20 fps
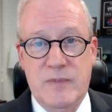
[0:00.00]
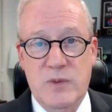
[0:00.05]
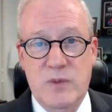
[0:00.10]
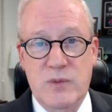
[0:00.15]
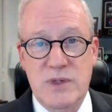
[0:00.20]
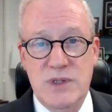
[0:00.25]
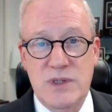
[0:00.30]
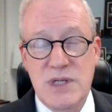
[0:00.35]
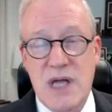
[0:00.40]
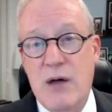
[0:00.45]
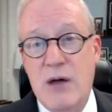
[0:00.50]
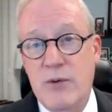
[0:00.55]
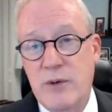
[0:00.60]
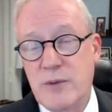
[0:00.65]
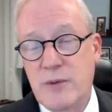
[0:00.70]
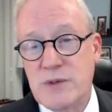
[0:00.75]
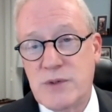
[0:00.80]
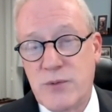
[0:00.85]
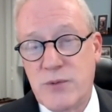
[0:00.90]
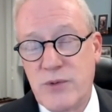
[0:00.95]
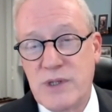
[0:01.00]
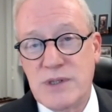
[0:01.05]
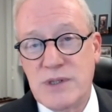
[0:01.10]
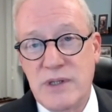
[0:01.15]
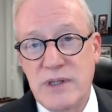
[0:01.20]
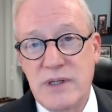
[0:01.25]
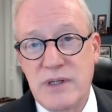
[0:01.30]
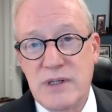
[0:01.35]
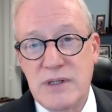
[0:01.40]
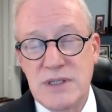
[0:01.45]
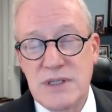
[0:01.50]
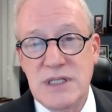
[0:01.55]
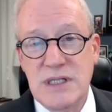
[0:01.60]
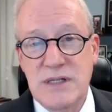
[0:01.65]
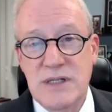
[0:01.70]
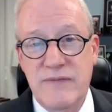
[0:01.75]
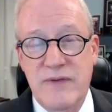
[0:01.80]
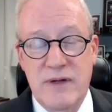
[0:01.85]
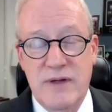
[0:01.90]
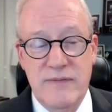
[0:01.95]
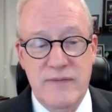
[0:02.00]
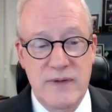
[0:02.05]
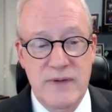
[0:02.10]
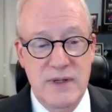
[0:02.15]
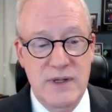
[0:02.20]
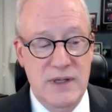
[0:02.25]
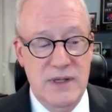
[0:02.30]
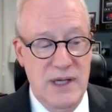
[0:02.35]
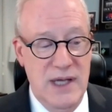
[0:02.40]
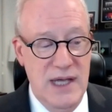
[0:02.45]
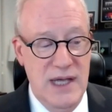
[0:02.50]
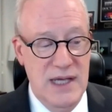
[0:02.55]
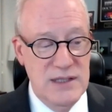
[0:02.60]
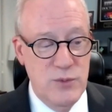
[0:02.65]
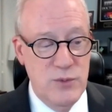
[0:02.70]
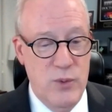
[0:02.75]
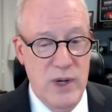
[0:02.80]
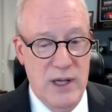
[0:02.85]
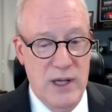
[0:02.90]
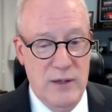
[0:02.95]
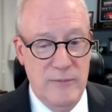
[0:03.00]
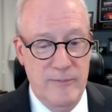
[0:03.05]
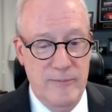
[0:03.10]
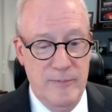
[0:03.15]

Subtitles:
which how it was originally conceived of as well.